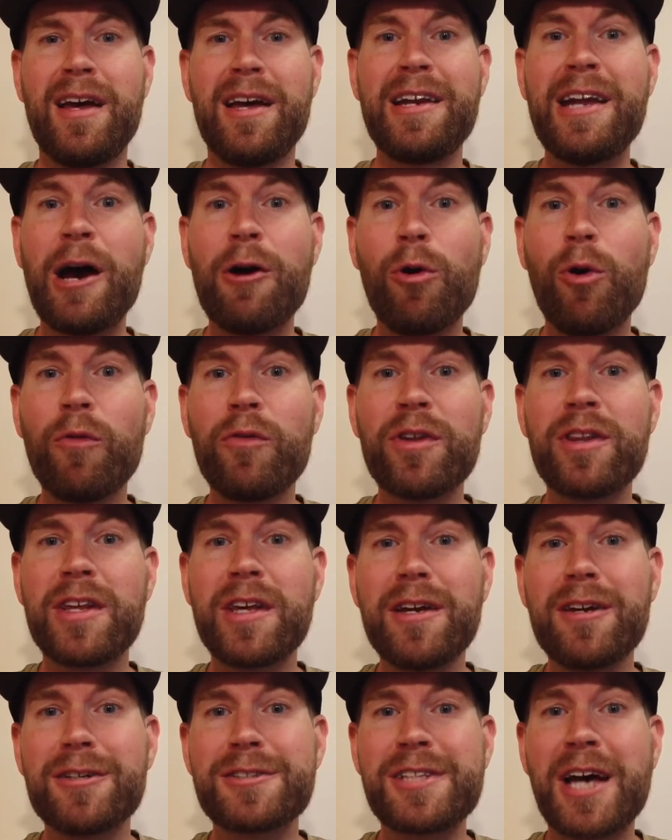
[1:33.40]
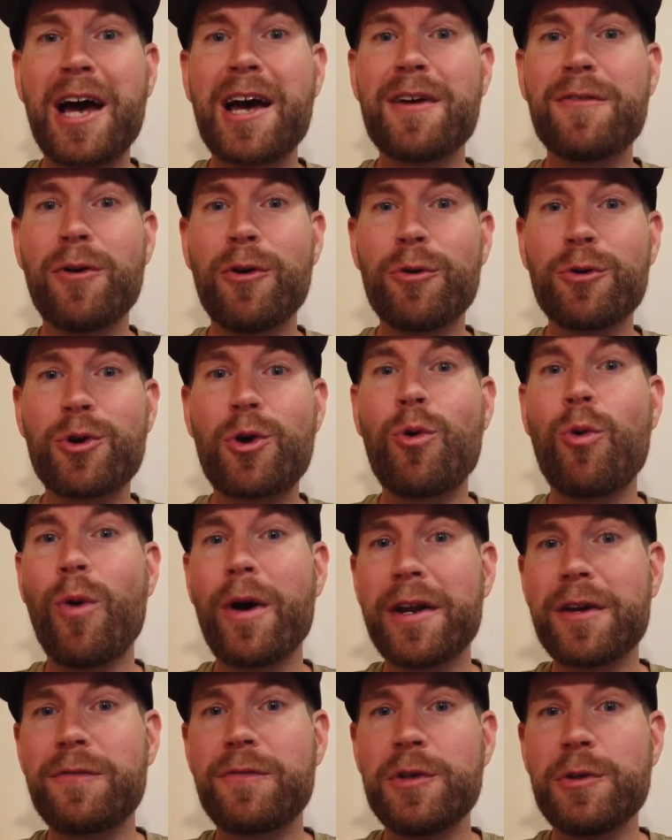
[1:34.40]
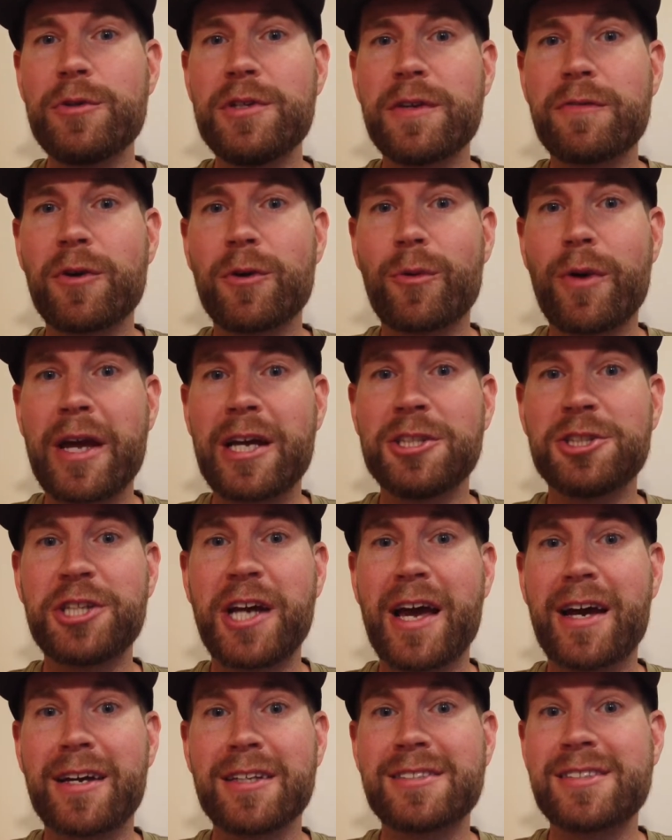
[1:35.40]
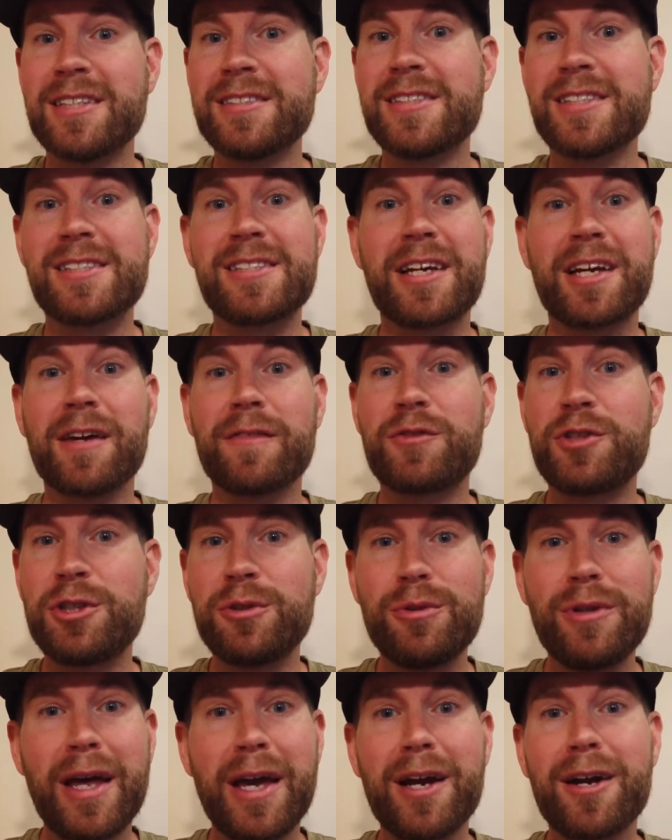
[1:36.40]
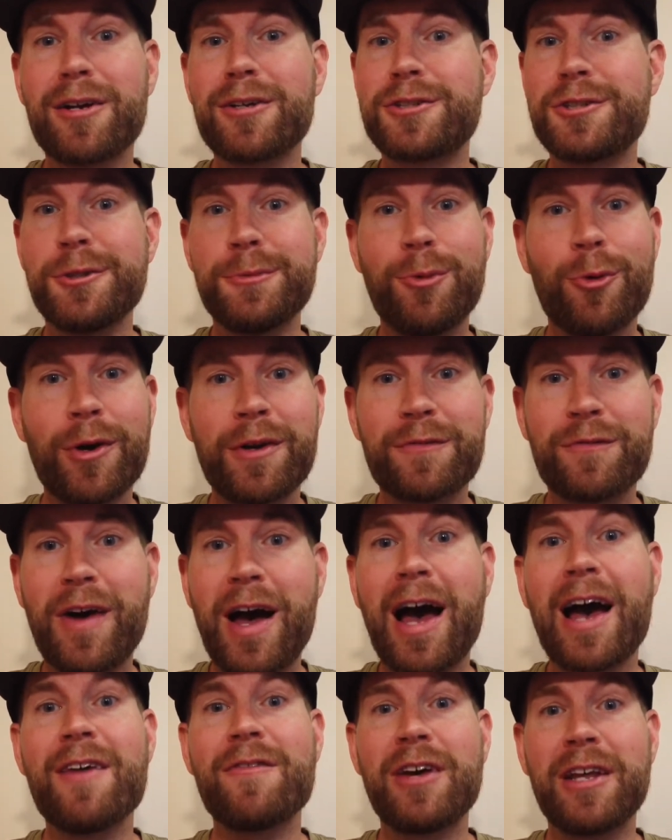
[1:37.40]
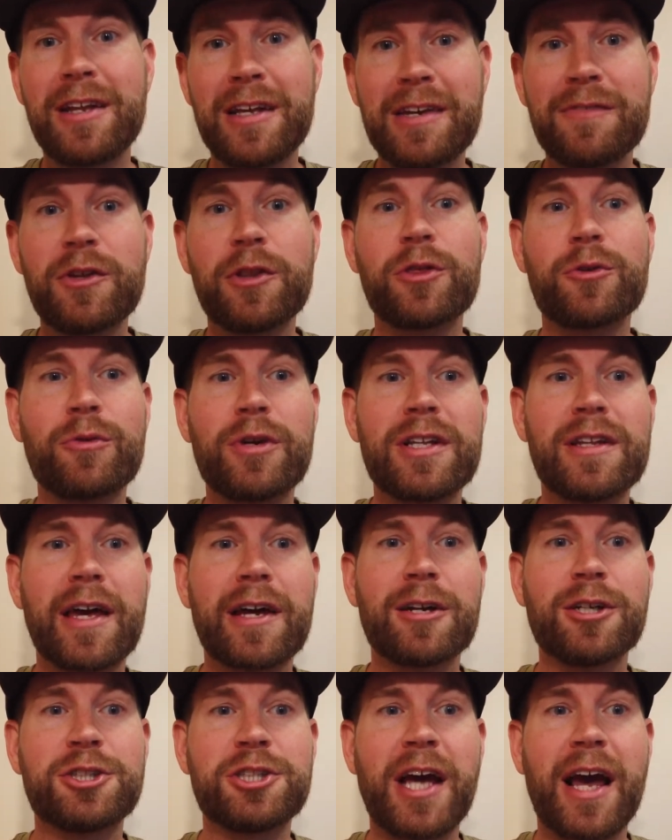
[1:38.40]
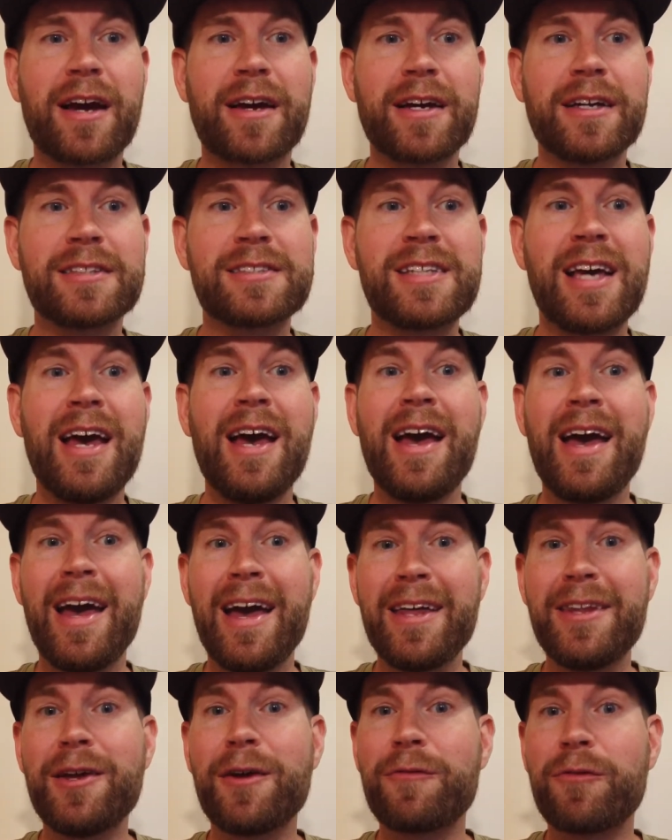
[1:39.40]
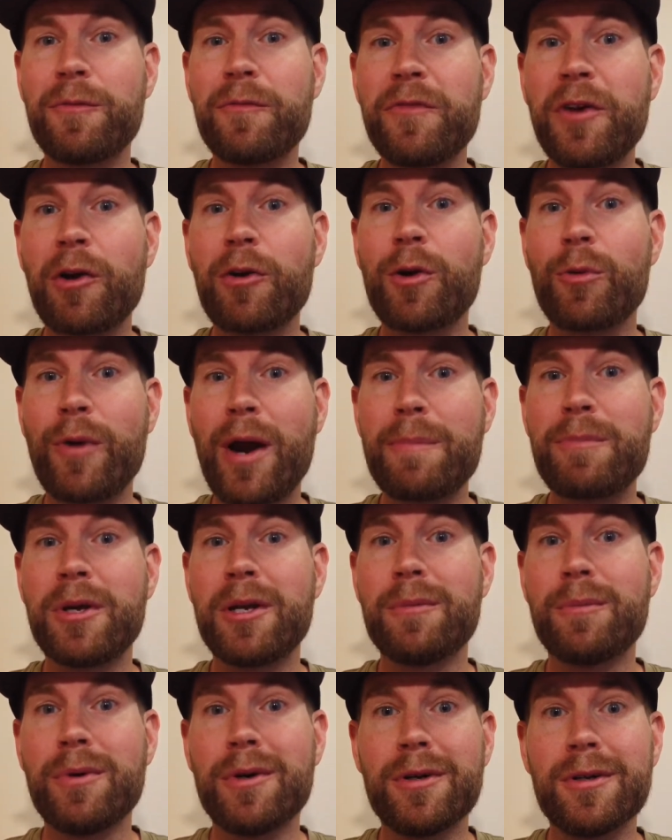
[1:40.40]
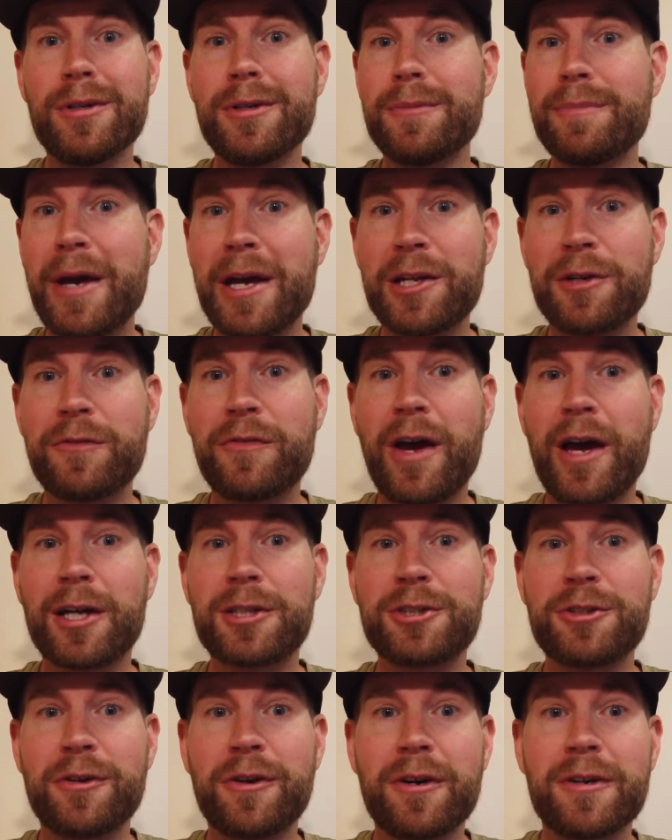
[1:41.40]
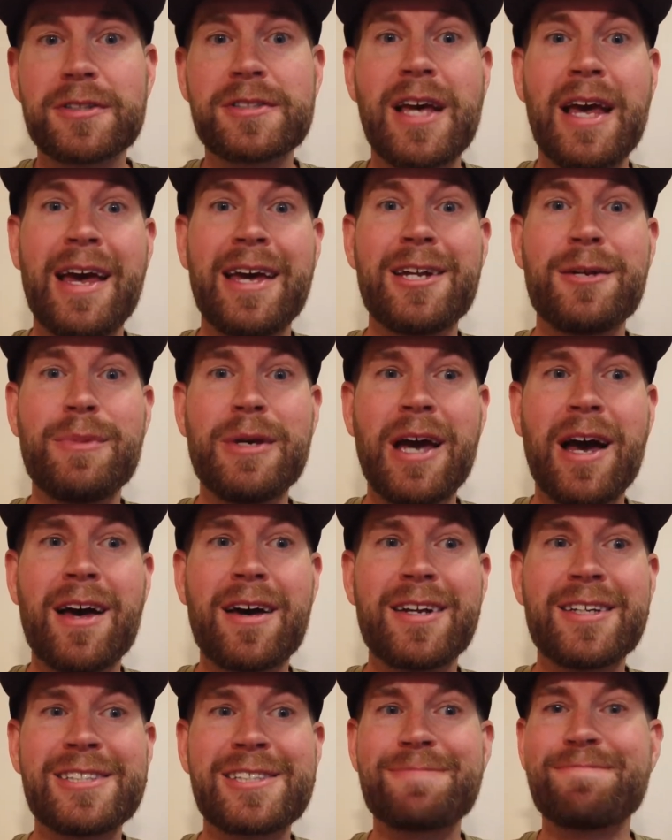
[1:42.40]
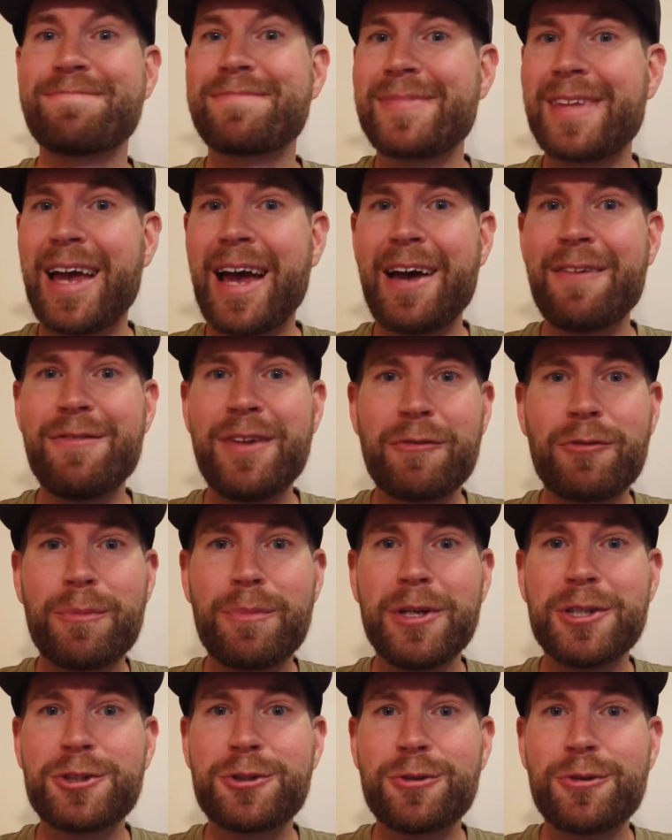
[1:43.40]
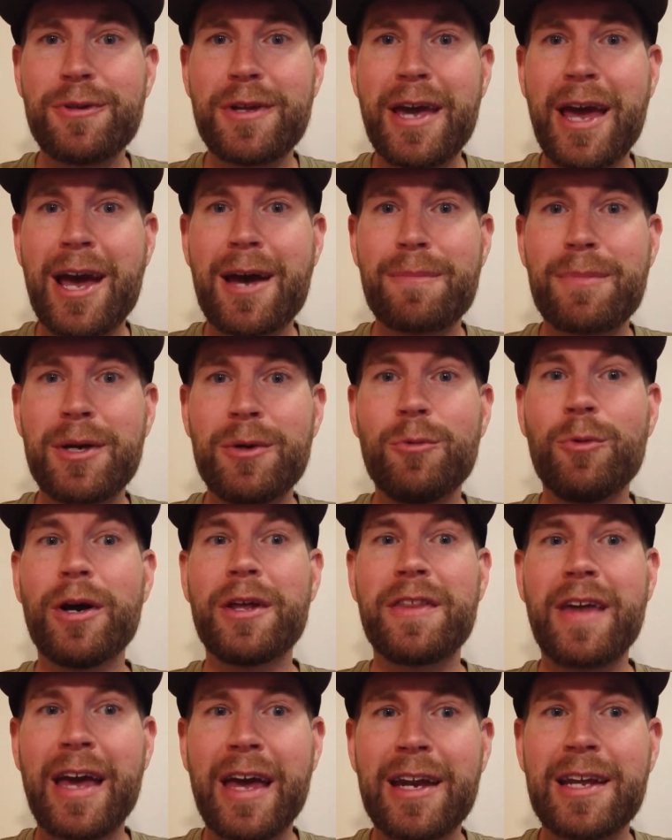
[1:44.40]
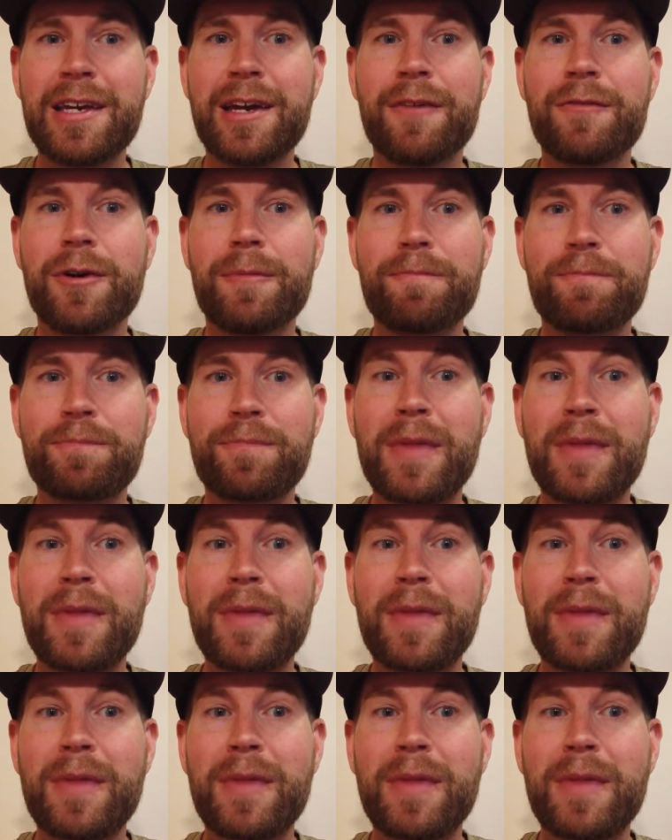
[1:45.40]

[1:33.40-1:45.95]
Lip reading: Now, over the years, I have owned quite a few different rain jackets consisting of 2-layer, 2.5, and even 3-layer jackets. And they're from very reputable manufacturers. And to be honest, I've never been truly happy with any of them.